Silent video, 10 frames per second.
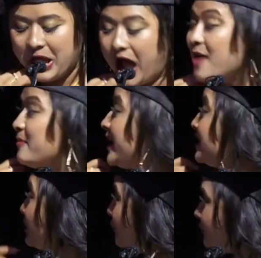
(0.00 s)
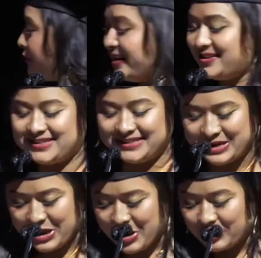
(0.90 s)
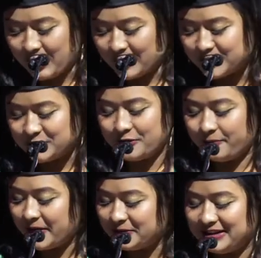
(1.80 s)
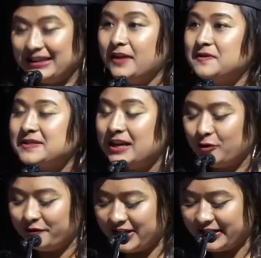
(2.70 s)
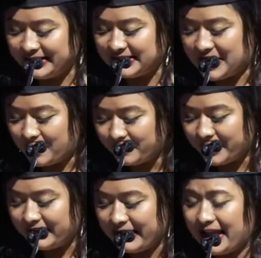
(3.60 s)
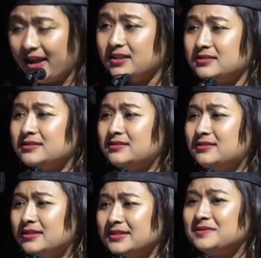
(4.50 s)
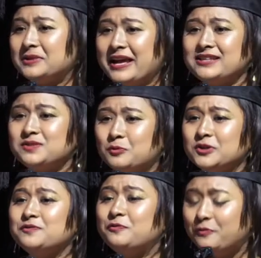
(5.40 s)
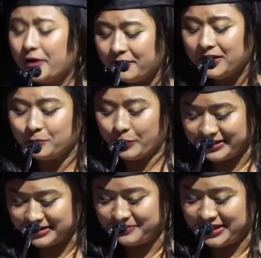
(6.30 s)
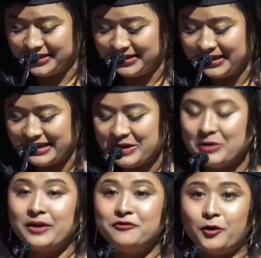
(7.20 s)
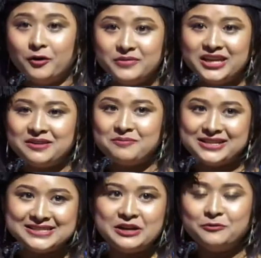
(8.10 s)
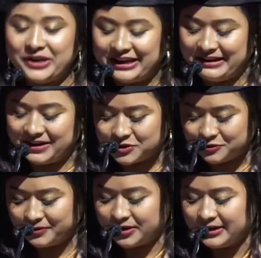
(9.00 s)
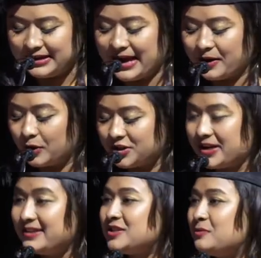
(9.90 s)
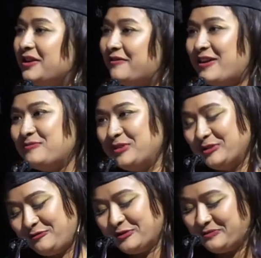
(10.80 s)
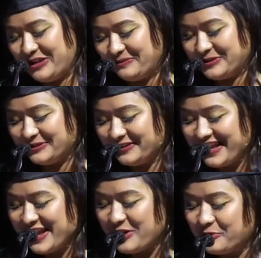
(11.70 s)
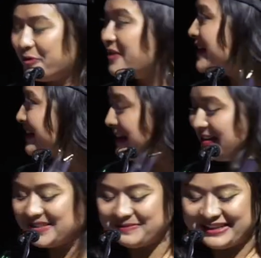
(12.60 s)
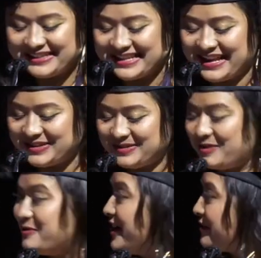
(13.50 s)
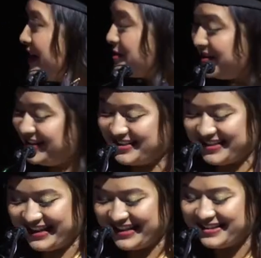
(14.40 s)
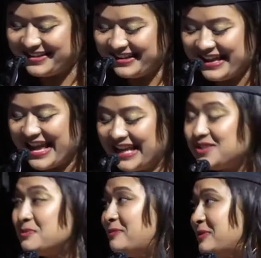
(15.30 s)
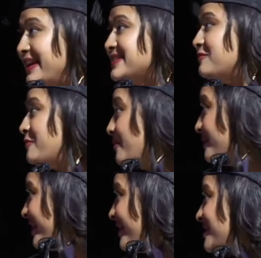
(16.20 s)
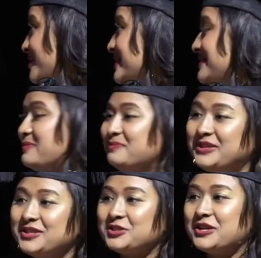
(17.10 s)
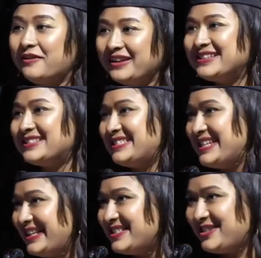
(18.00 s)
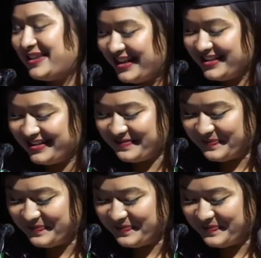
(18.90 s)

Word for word: I made new friends, got to know about the lifestyle over here in Darwin, and this place was very welcoming for me, myself being an extrovert, I got a chance to be around beautiful people who were my classmates, and today we are graduating together. It's my pleasure for me to be sharing this stage together.